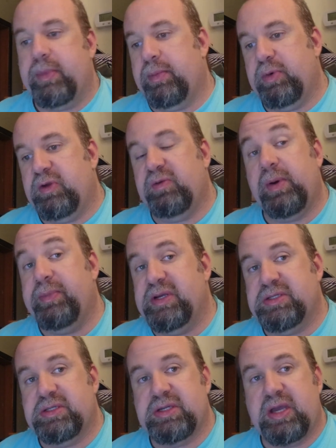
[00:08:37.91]
but I'm going to use my
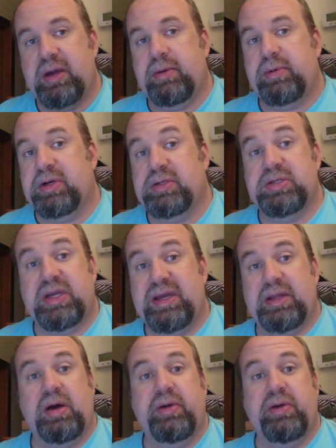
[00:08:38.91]
business account, because again,